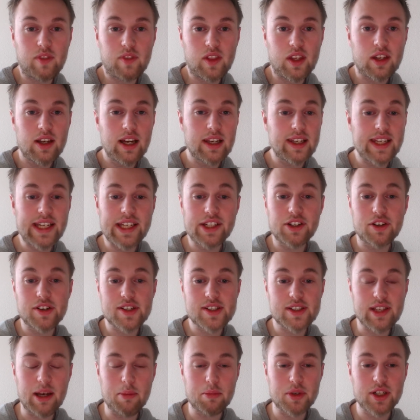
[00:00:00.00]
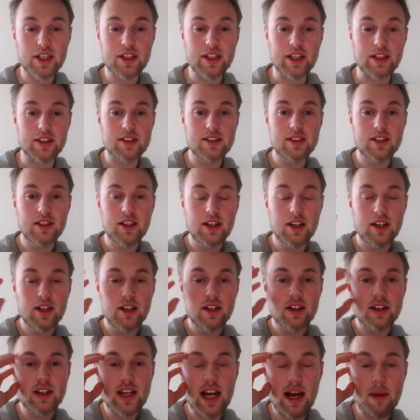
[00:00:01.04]
A leader is somebody that
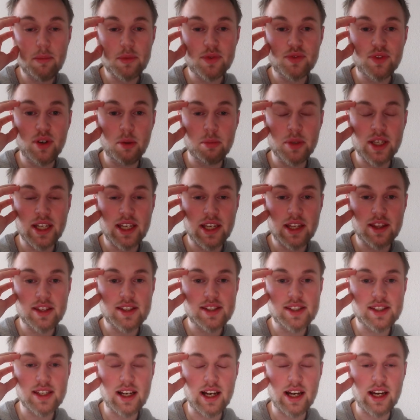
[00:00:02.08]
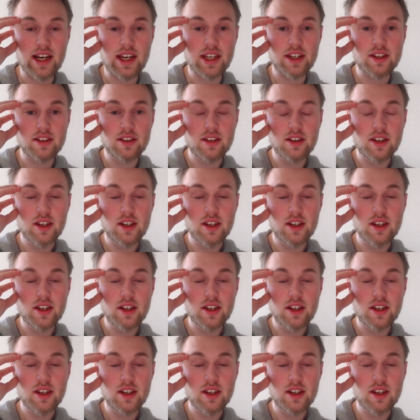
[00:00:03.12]
comes from the inside